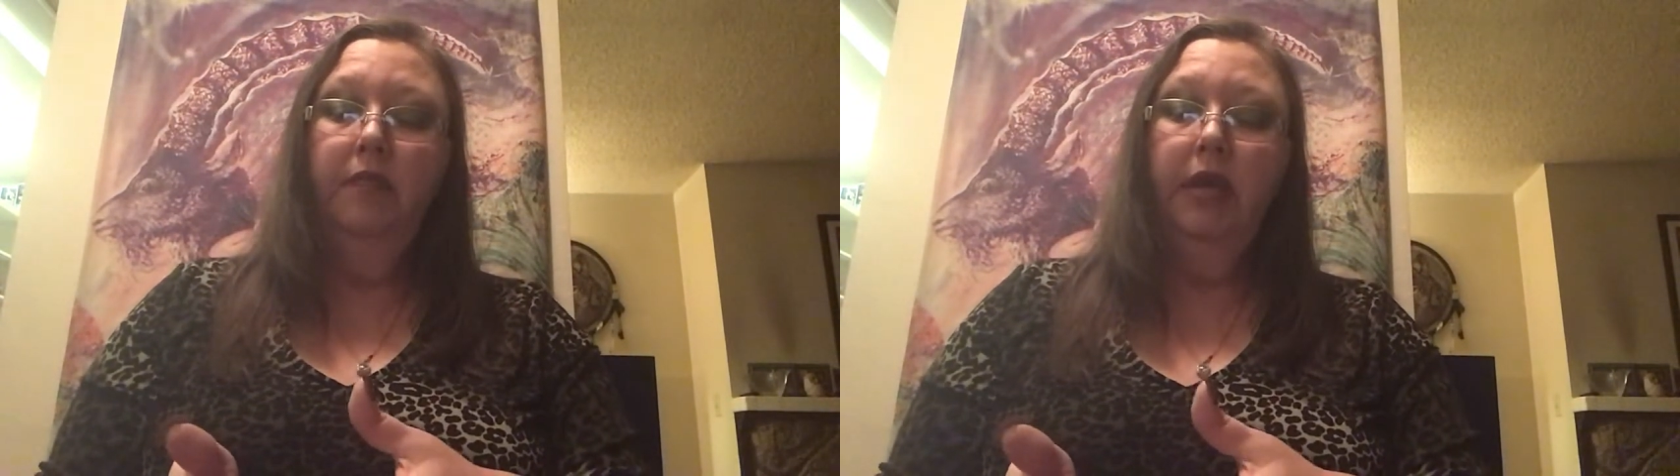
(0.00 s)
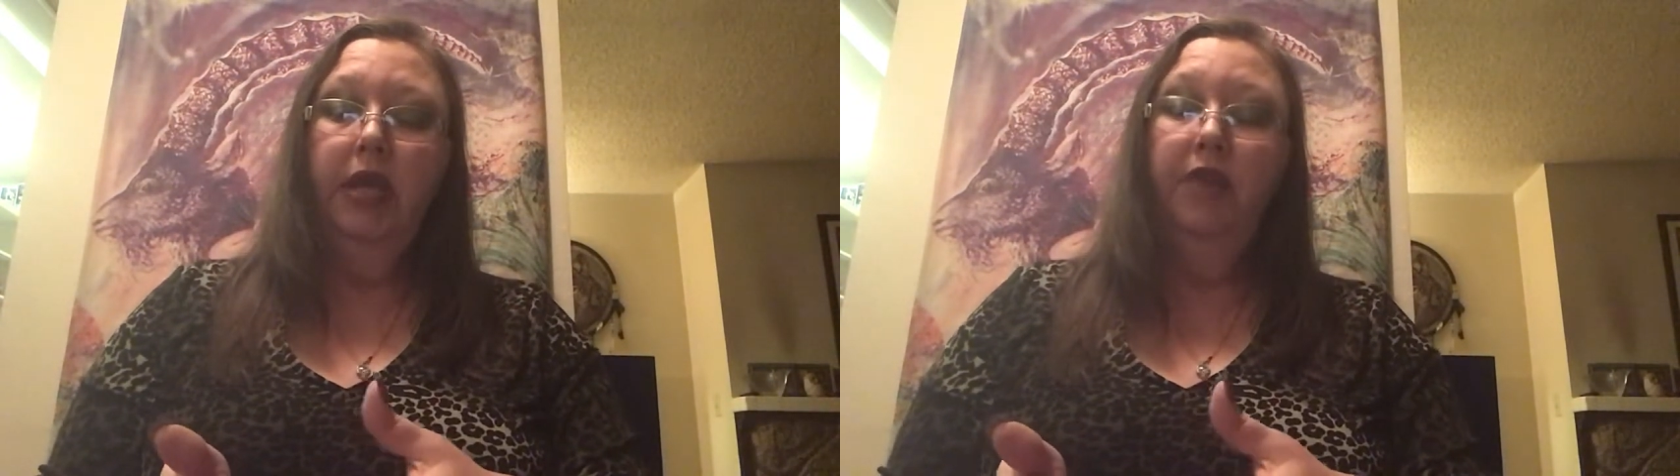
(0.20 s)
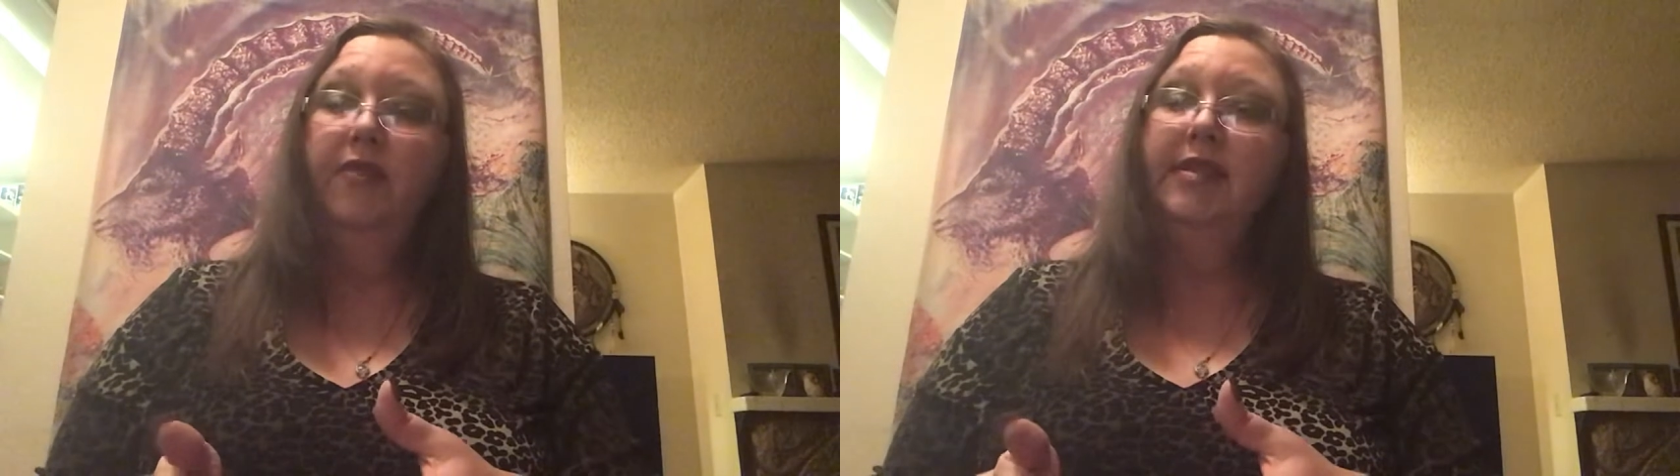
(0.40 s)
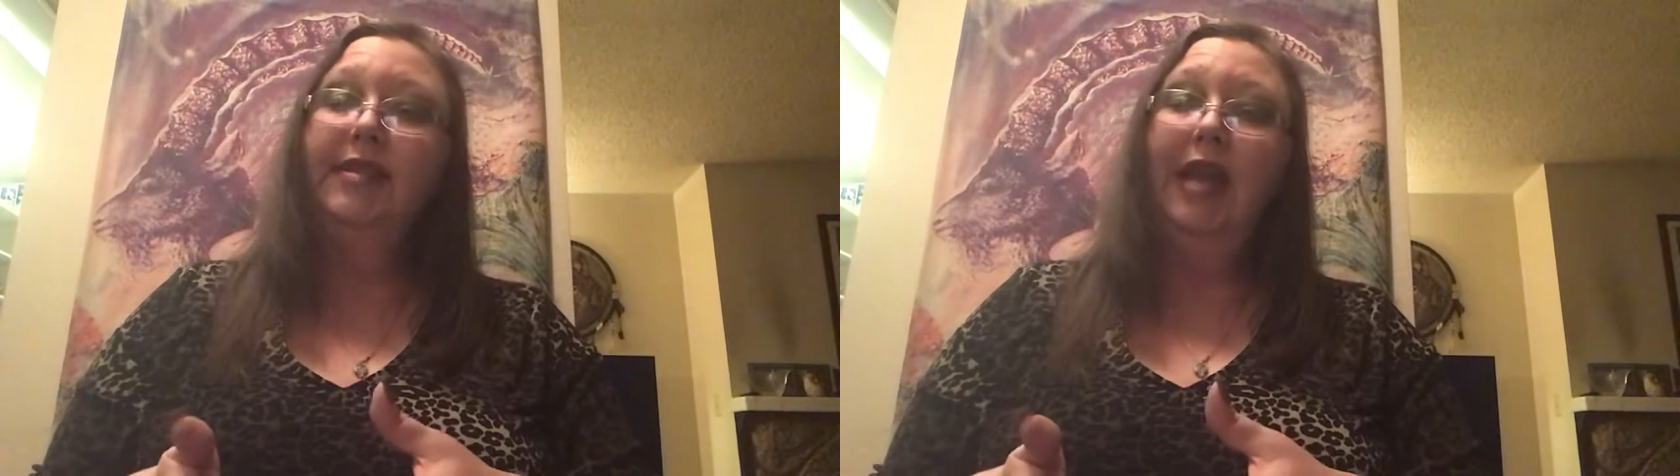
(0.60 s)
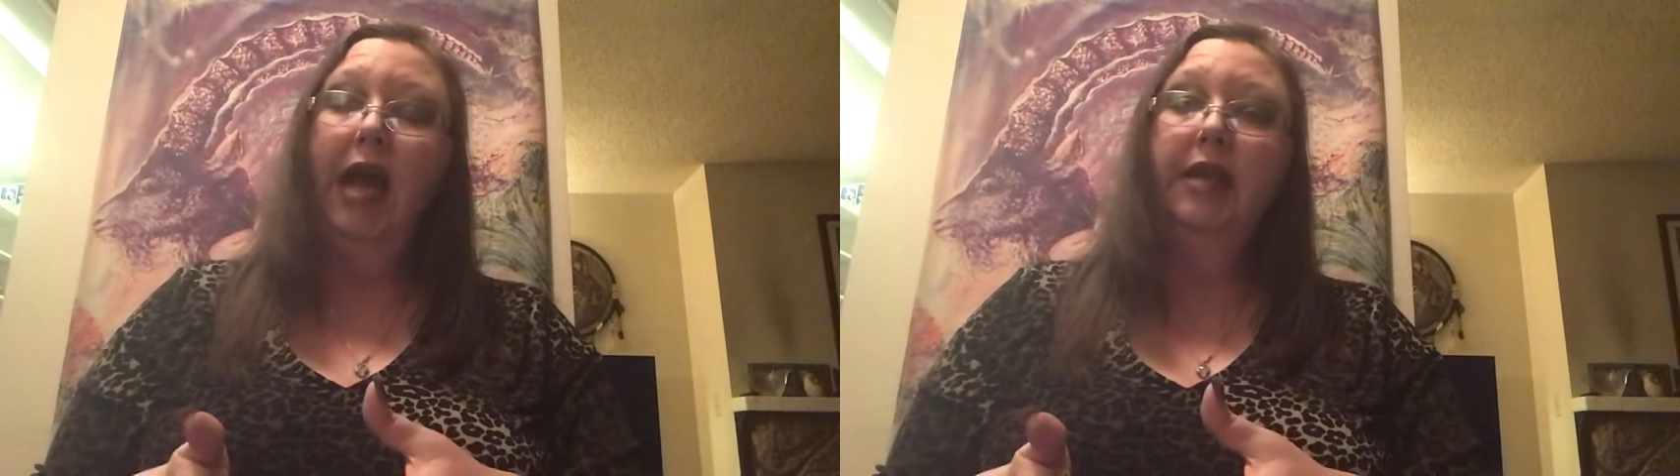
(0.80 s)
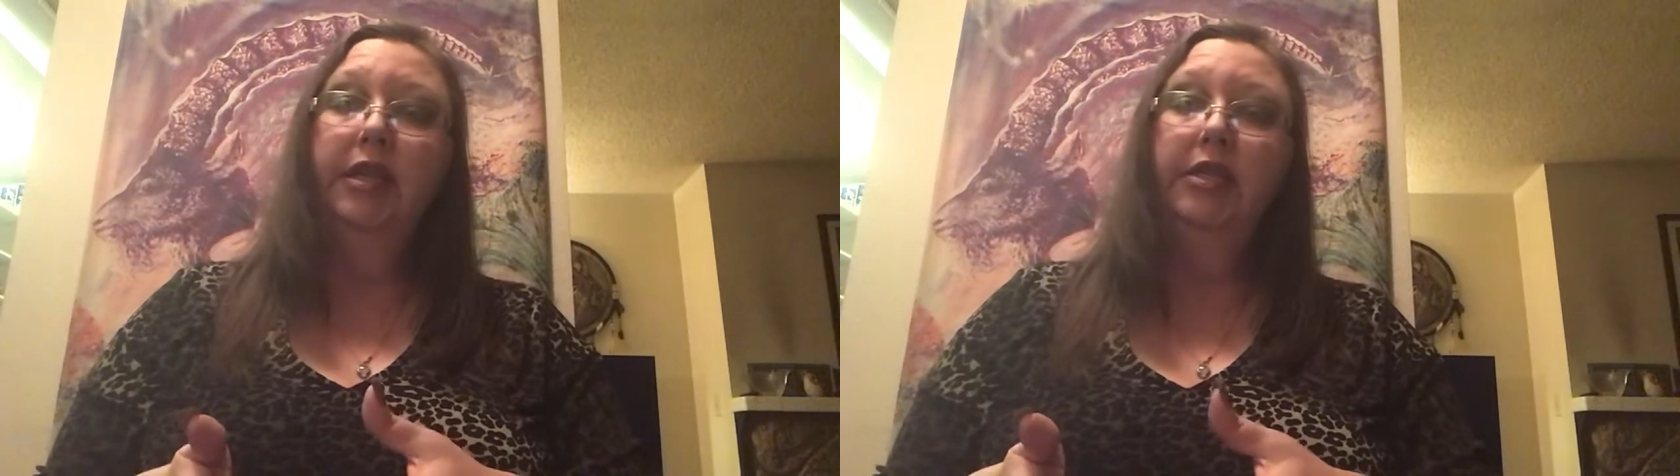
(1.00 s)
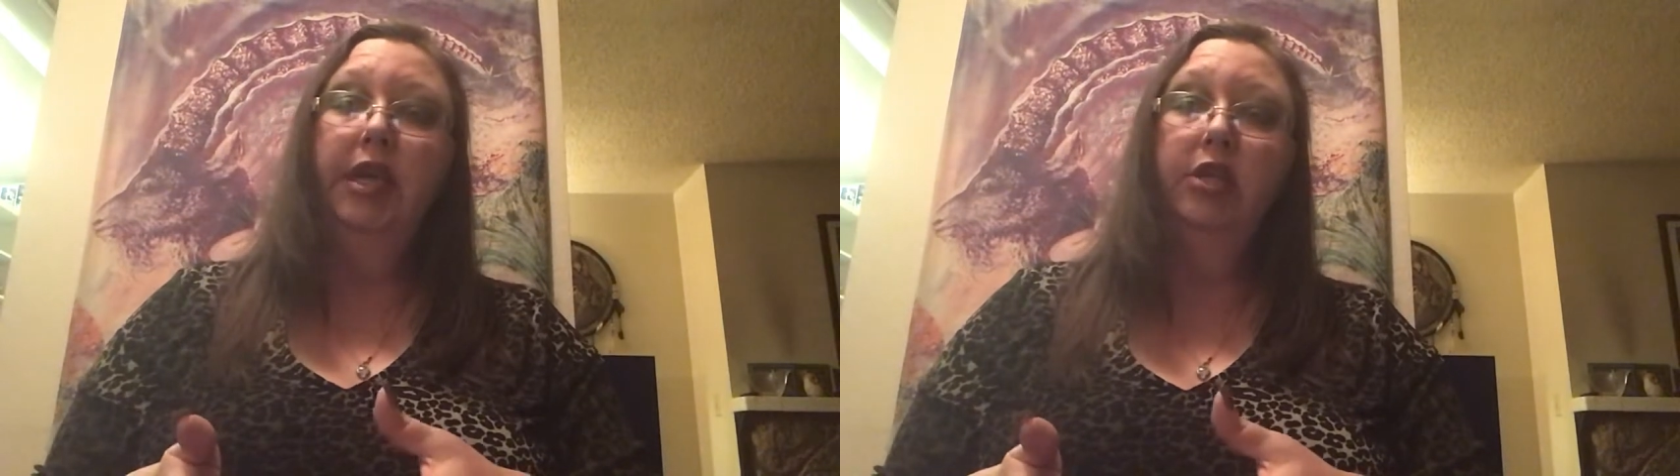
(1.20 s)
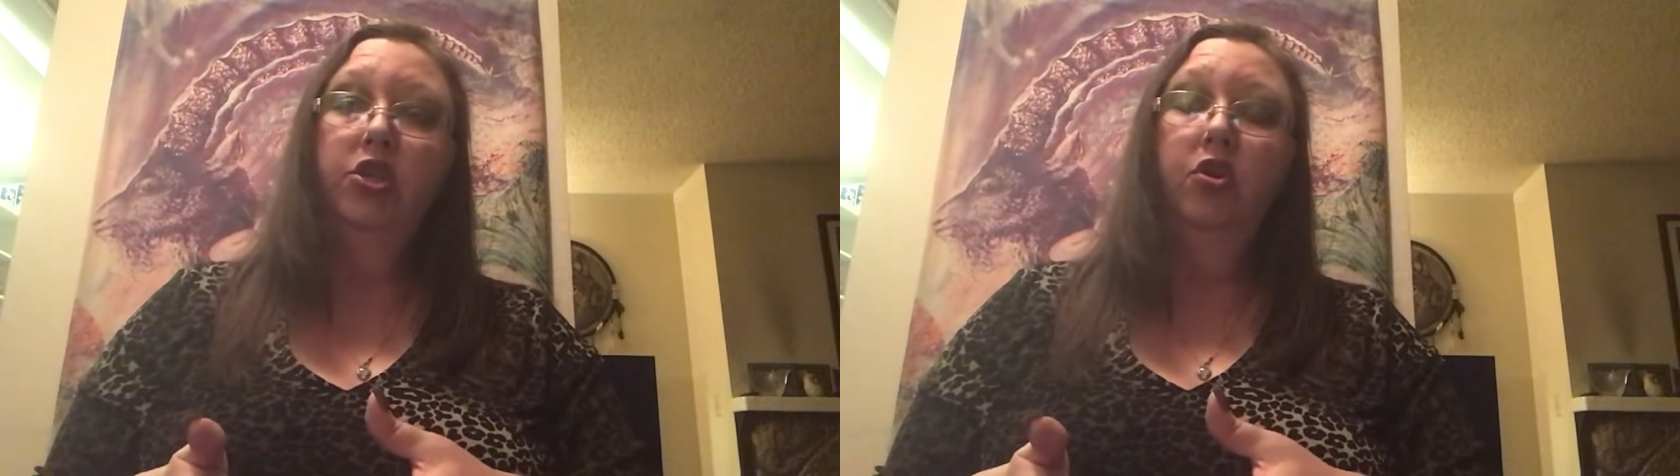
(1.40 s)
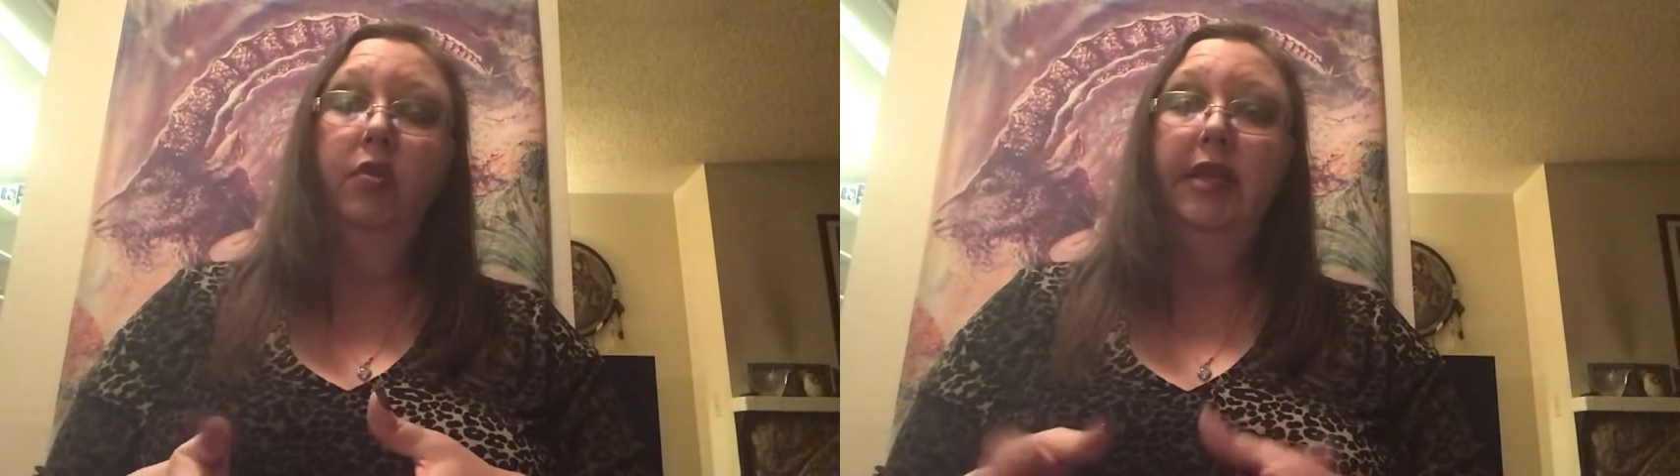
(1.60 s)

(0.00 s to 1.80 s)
if it's not intentional,